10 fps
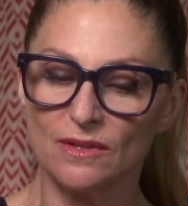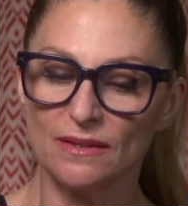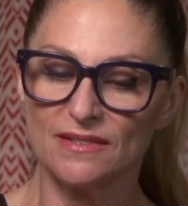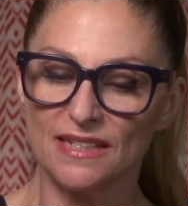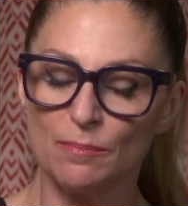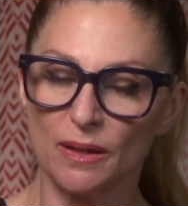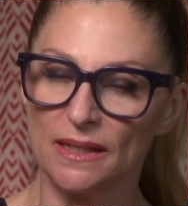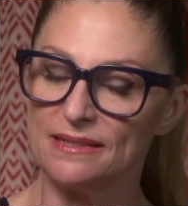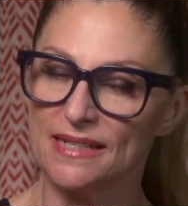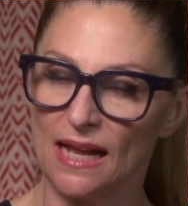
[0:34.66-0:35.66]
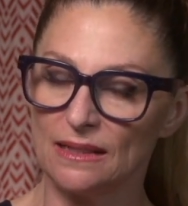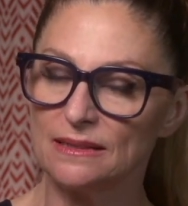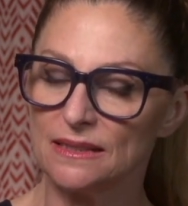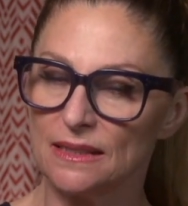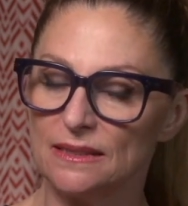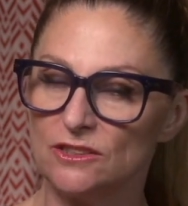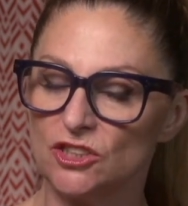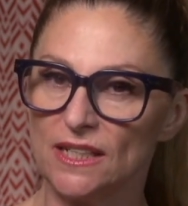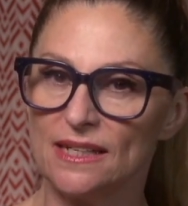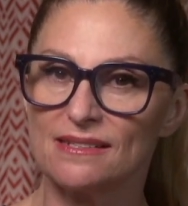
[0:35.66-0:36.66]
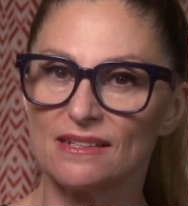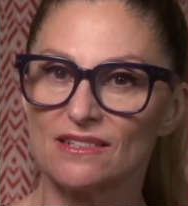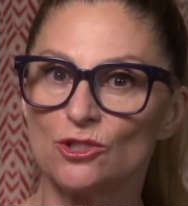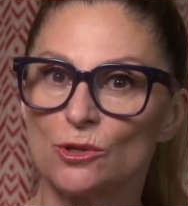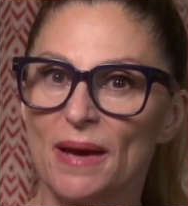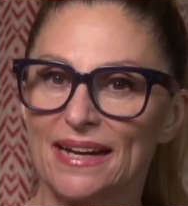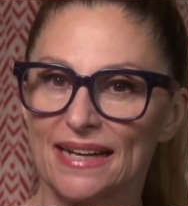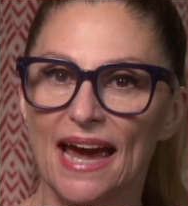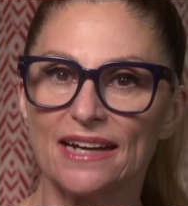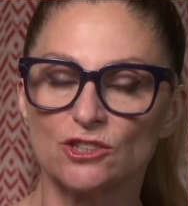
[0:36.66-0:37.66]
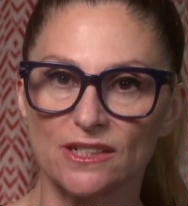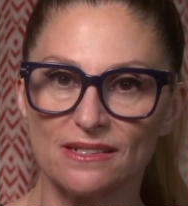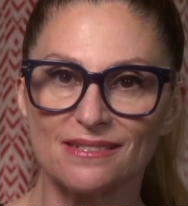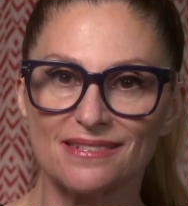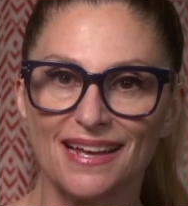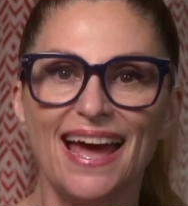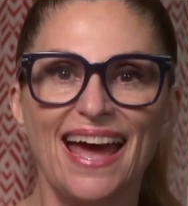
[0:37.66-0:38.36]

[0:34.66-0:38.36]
deeply talented she is as a dramatic actress,